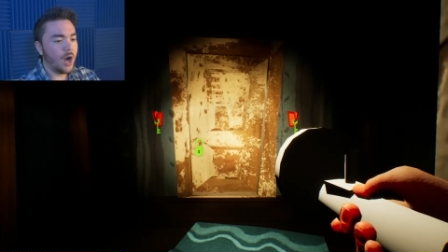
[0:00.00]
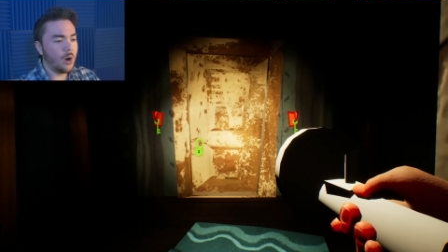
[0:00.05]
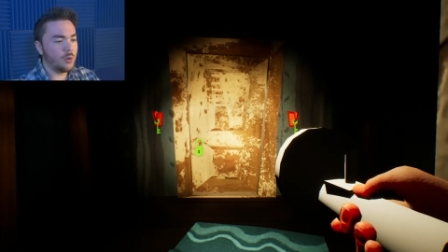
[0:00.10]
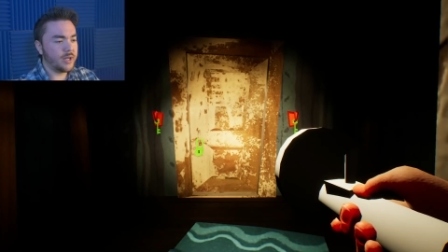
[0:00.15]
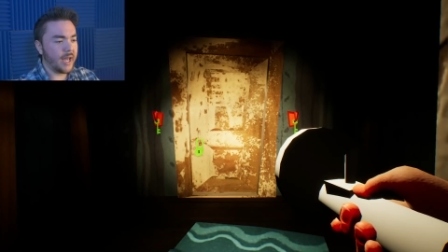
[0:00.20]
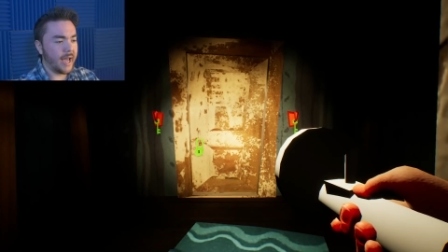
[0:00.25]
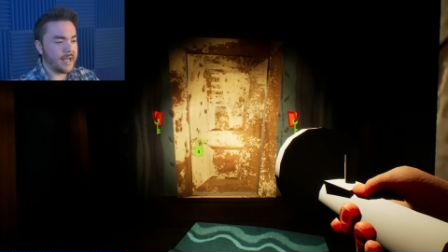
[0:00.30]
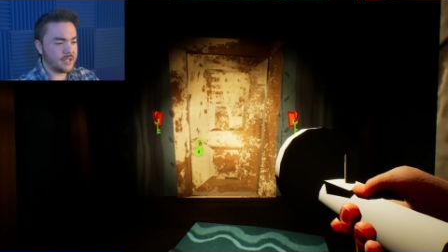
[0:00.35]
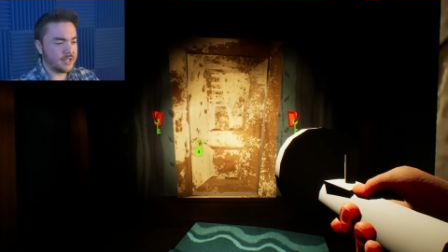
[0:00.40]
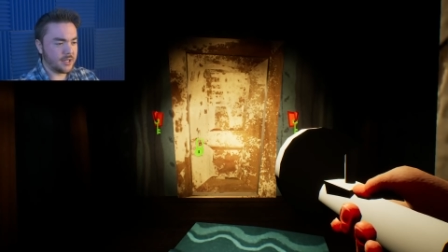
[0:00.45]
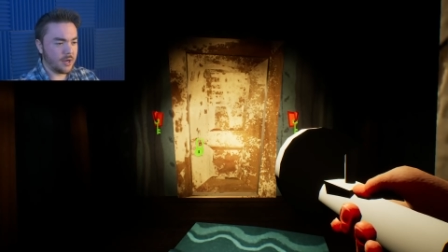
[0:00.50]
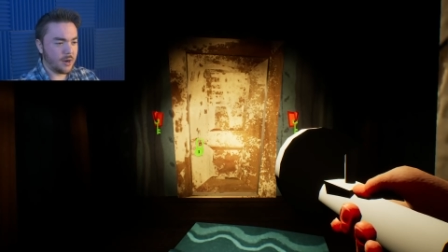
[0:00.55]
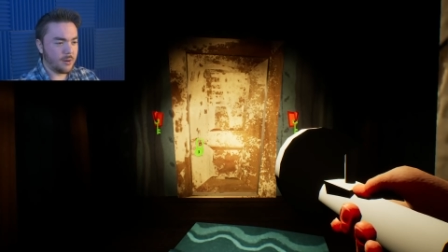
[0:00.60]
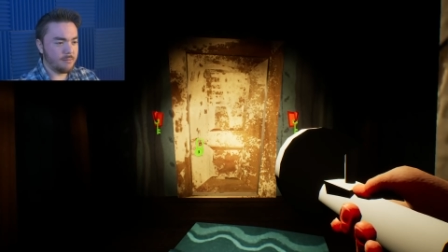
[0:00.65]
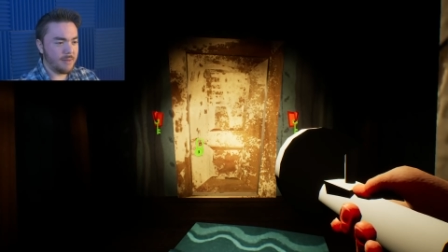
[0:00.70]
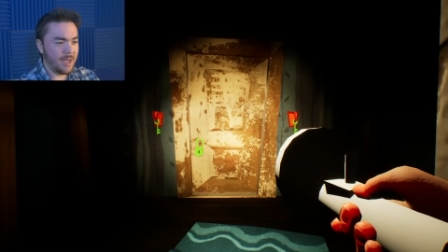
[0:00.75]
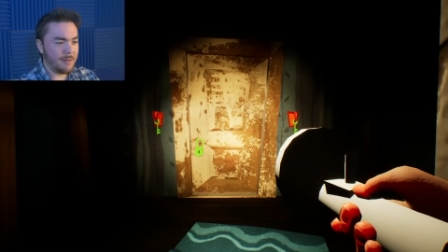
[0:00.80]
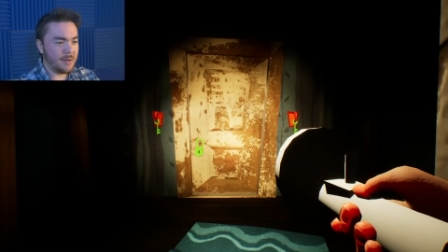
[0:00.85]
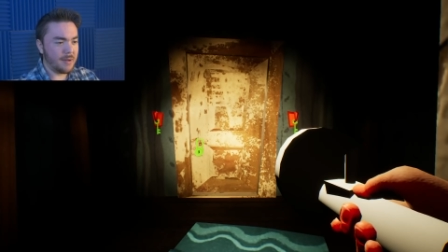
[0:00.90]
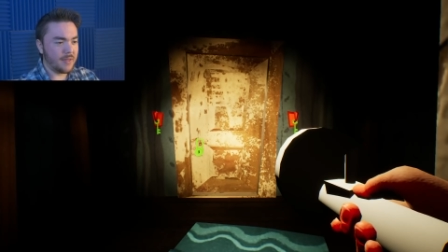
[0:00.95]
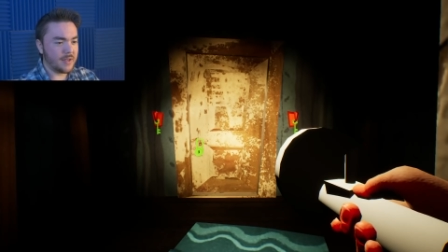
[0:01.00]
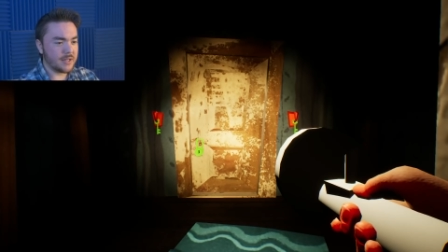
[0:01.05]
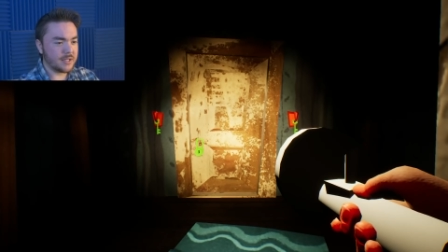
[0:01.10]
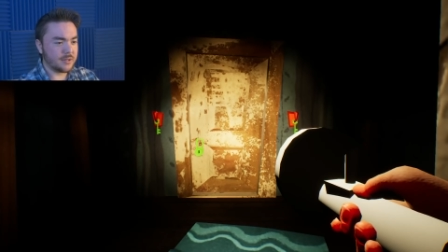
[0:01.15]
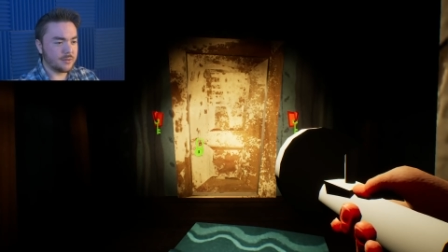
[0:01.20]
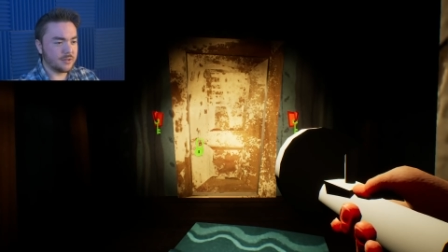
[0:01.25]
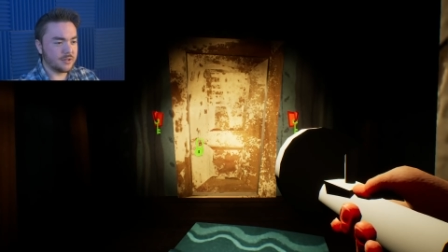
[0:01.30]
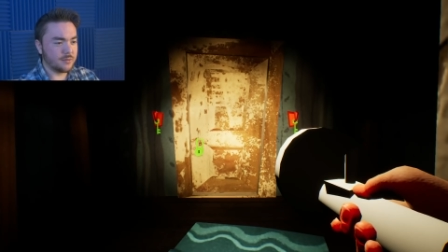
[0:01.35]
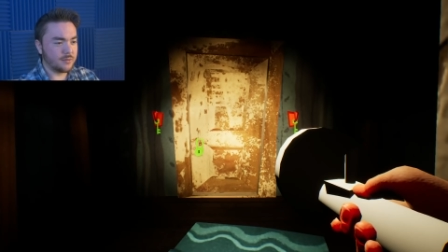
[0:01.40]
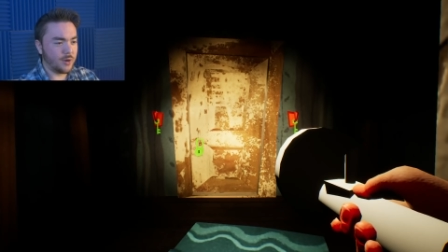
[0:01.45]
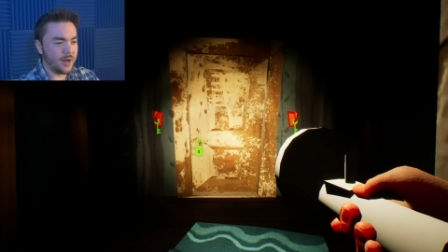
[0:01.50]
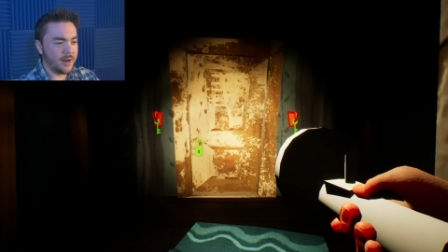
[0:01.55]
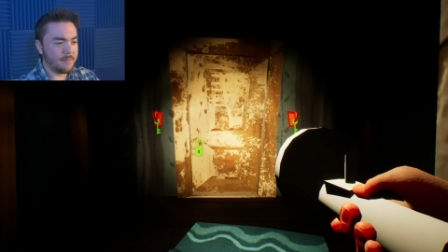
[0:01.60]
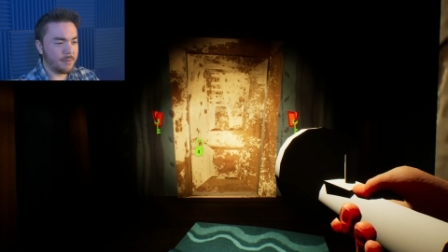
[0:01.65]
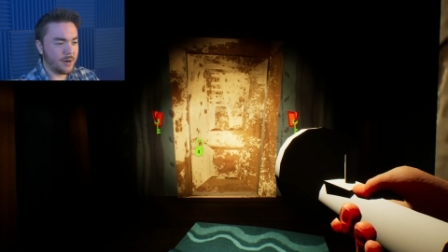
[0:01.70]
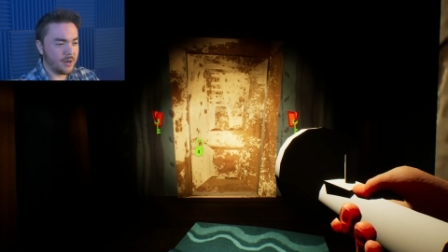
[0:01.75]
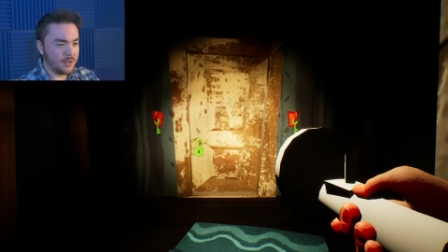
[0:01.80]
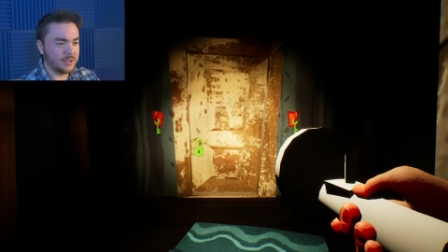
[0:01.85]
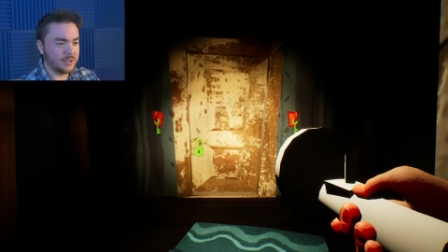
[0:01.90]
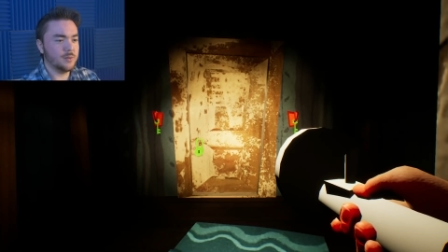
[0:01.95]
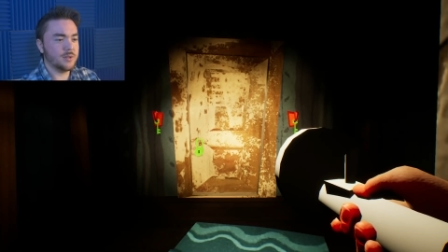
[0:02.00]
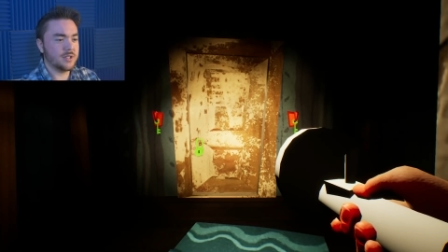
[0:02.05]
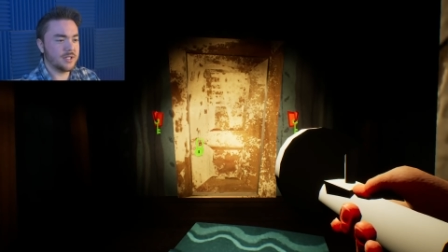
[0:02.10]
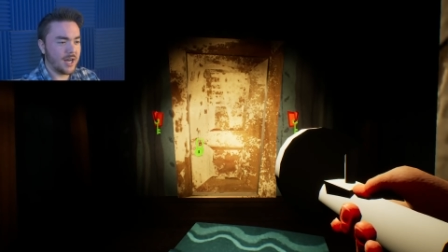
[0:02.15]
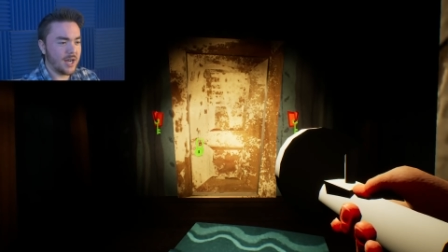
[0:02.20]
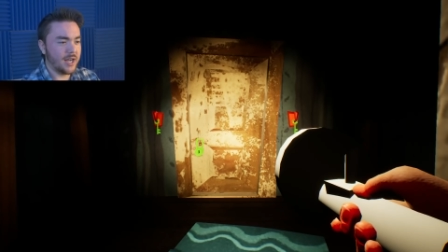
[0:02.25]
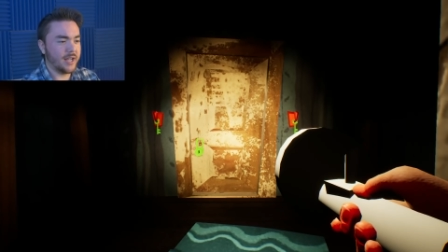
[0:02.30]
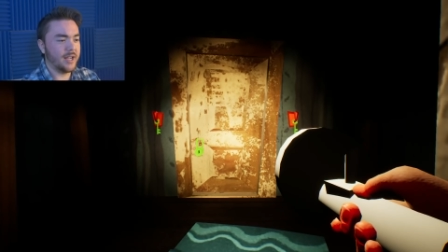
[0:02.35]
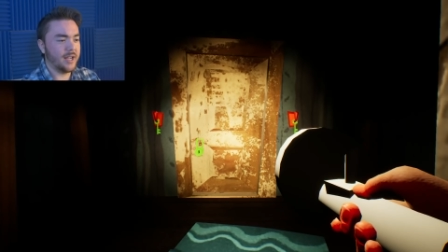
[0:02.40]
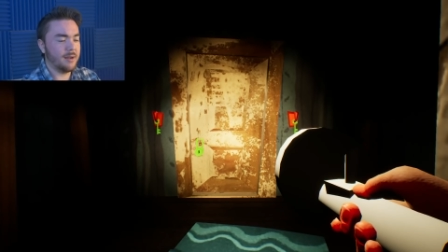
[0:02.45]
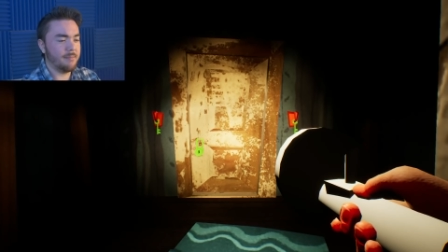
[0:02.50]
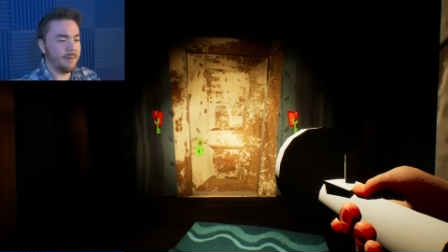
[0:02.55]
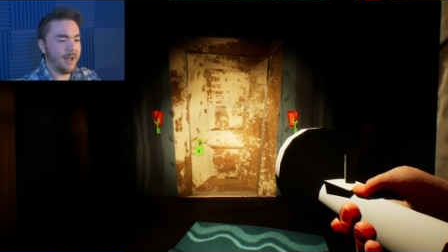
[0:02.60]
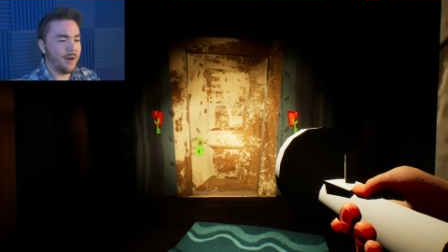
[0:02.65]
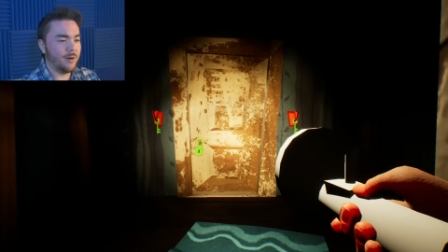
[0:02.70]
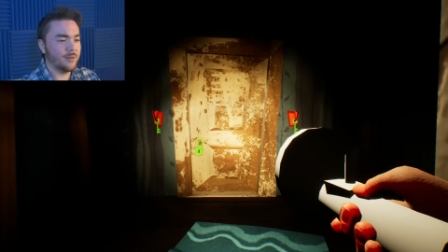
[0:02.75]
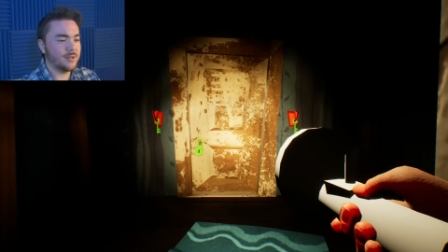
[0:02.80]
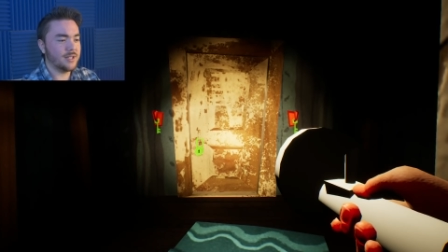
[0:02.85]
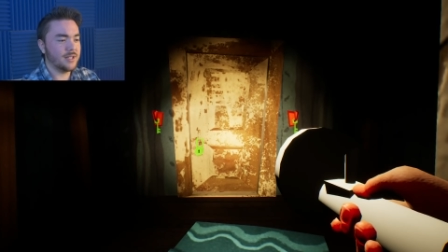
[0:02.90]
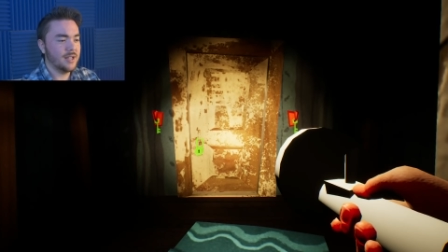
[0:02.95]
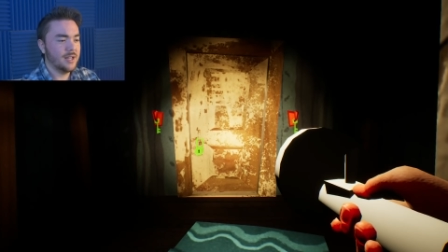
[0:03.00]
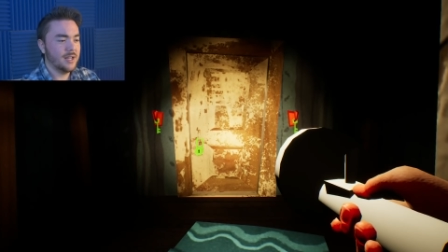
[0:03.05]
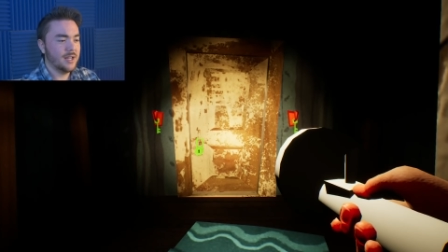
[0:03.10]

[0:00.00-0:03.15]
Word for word: okay, so maybe this is what Baldi was talking about